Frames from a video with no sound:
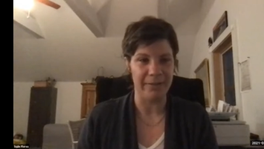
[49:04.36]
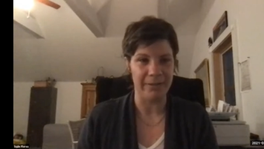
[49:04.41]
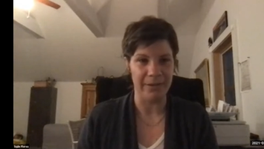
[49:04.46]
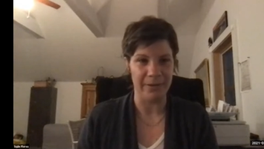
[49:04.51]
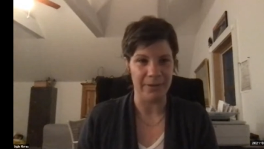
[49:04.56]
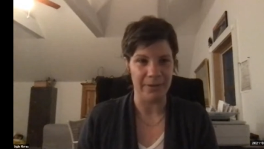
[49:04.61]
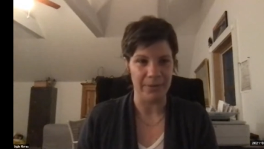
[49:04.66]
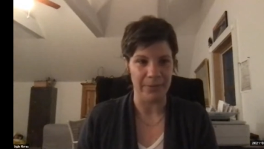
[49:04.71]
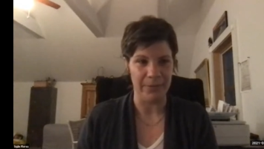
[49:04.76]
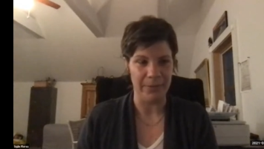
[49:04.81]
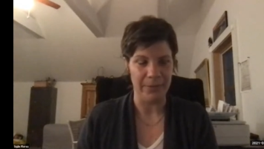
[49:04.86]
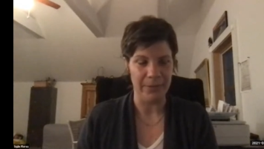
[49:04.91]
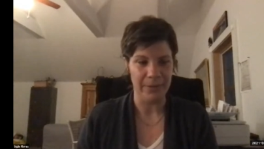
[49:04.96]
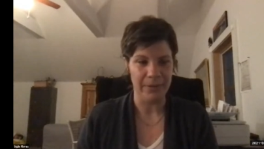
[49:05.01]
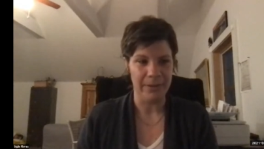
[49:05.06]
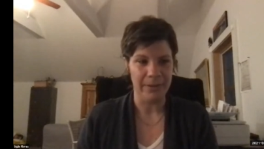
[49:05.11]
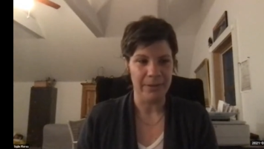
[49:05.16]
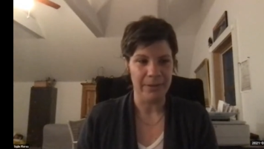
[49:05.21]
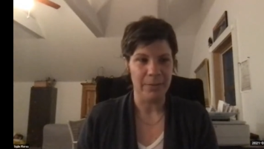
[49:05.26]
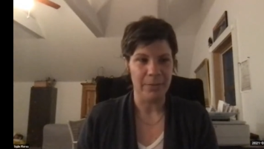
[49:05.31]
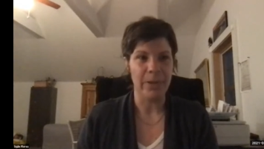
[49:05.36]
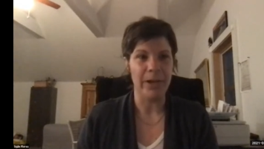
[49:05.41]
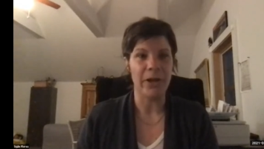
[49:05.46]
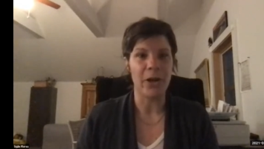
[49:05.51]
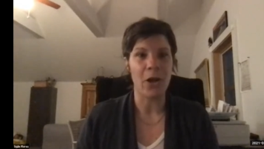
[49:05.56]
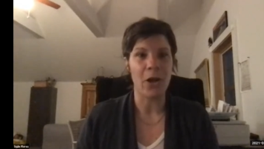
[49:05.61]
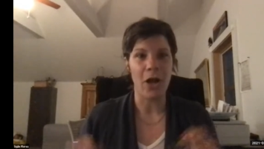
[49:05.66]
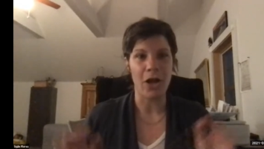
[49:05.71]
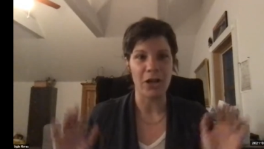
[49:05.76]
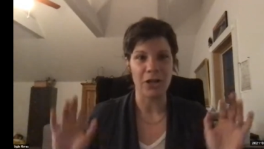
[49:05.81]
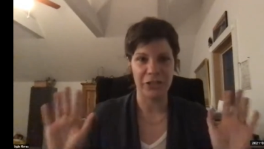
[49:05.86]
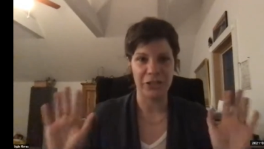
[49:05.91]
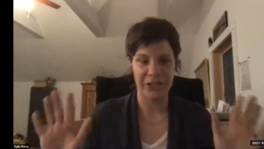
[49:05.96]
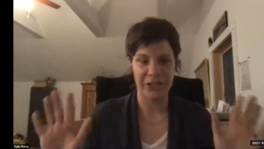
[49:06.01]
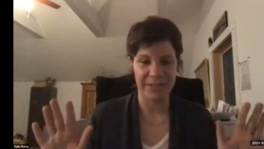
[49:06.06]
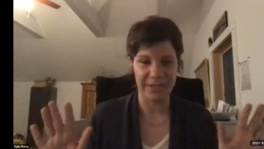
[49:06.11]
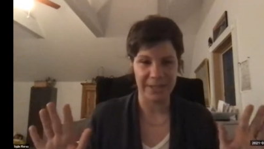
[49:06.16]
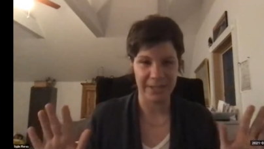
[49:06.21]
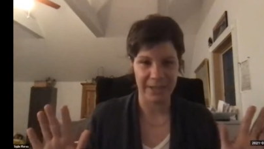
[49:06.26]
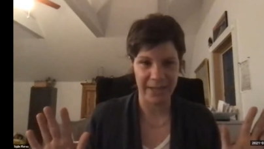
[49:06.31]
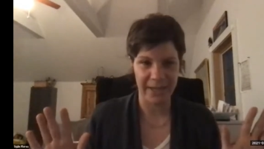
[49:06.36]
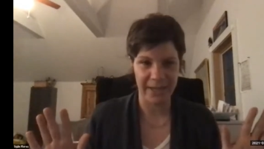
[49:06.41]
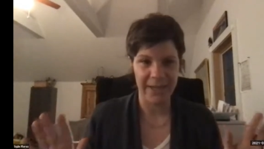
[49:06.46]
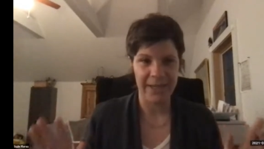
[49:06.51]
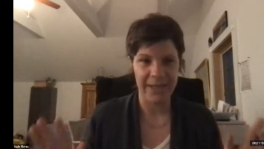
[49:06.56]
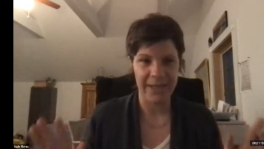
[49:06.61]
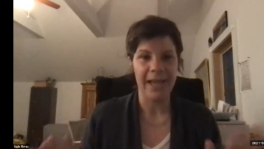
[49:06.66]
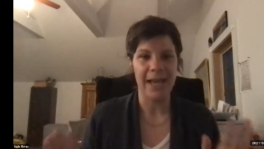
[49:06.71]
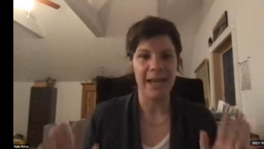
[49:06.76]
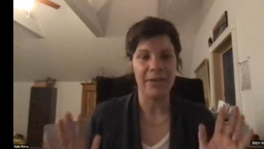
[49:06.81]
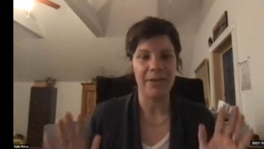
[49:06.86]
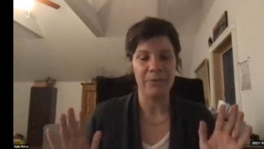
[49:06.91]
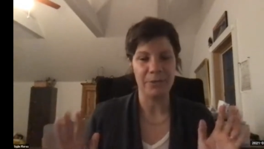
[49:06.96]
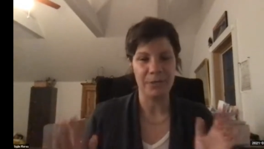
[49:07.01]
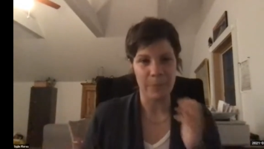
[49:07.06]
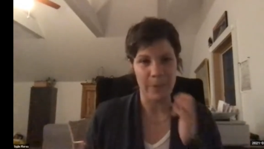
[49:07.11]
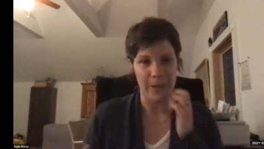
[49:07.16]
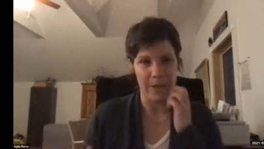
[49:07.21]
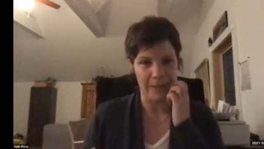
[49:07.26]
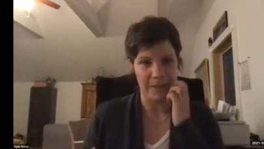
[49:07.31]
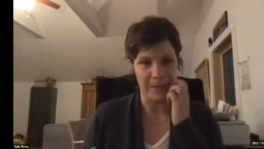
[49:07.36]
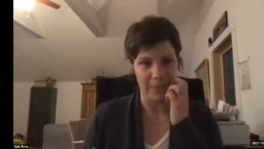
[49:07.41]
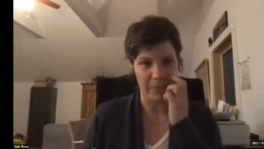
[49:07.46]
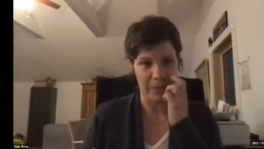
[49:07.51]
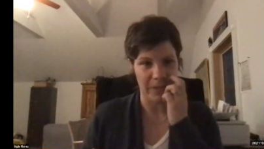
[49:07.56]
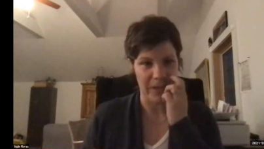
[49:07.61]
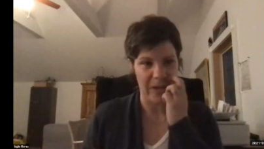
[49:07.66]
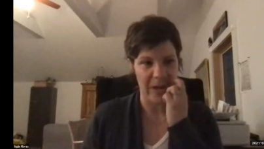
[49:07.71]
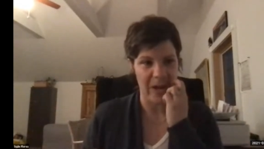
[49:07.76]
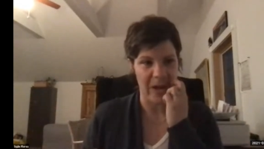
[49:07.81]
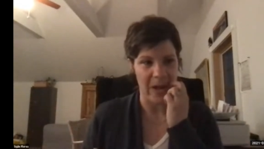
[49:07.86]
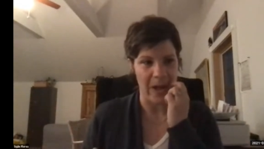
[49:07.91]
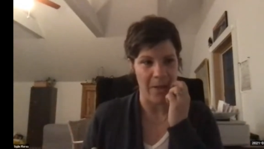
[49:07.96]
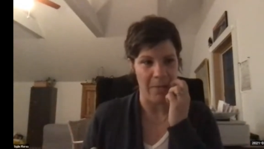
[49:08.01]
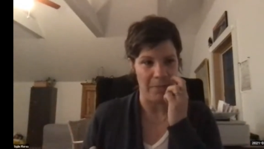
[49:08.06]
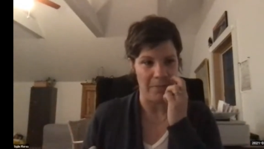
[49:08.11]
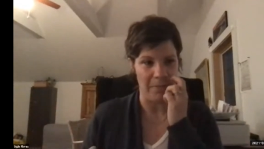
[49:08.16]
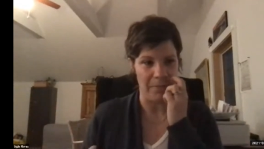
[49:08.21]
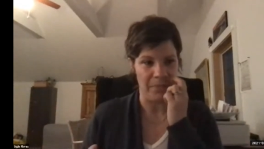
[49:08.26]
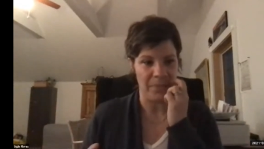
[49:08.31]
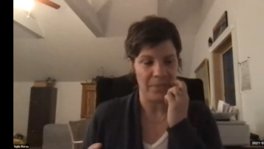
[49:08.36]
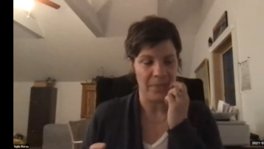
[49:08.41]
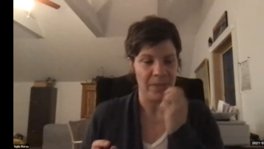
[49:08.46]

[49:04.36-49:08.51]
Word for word: you know, but cautiously and responsibly. Um,